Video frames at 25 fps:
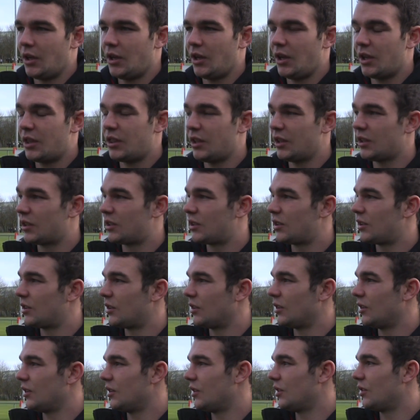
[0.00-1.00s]
Yeah, I
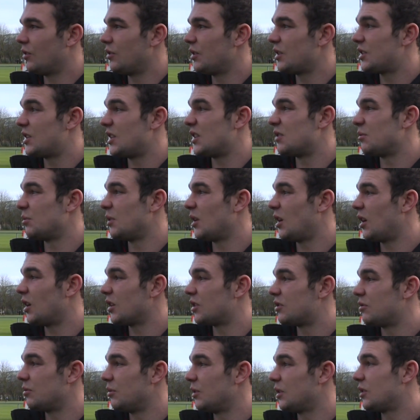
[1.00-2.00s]
think this season well,
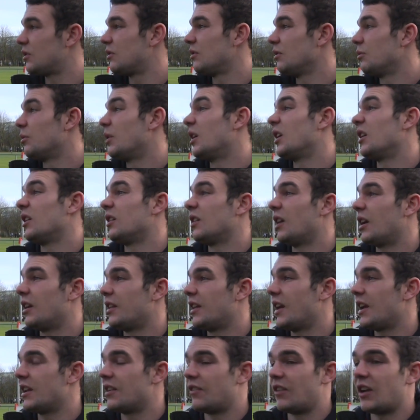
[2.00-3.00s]
at
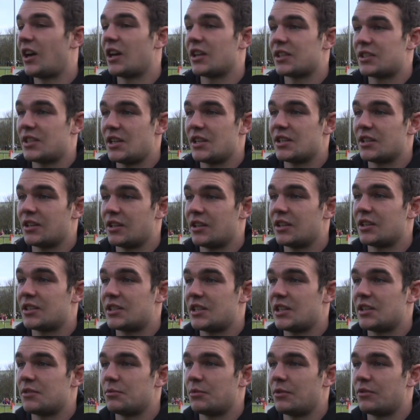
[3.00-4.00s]
the end of last season and this
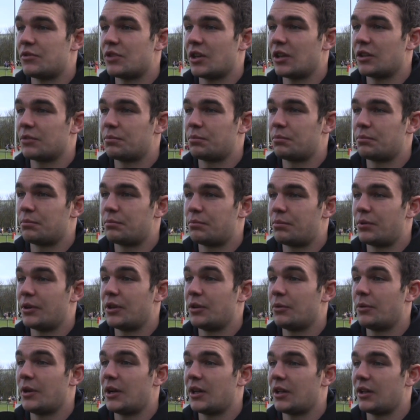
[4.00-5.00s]
season we've gelled
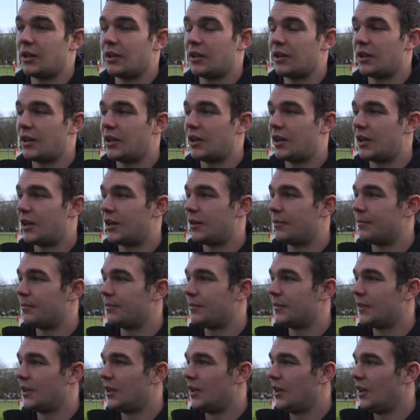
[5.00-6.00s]
pretty well.
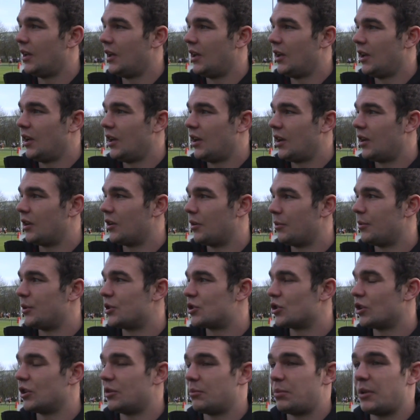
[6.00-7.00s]
I'm
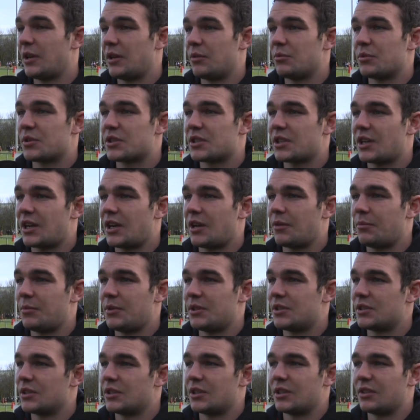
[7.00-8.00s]
enjoying playing with Sam.
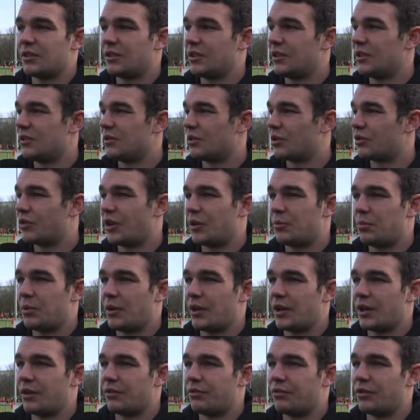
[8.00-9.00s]
He's a a great
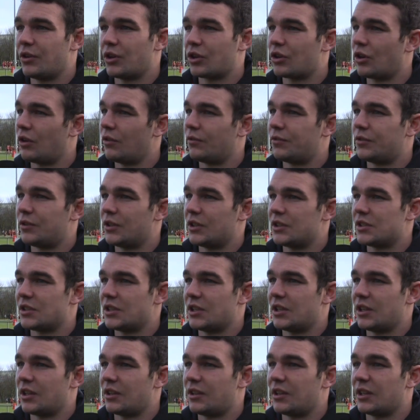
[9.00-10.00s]
player, full of confidence,
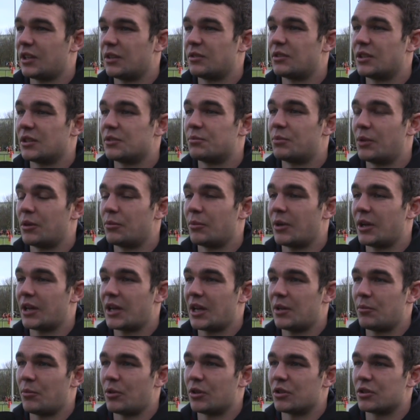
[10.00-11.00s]
and I think it does bring my
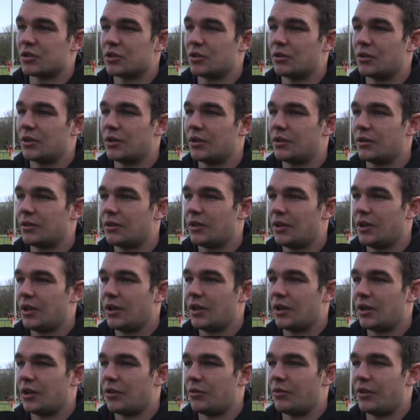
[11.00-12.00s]
game on. So
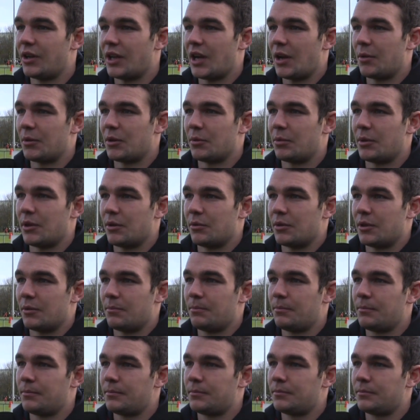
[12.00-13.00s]
I'm really happy to play with him.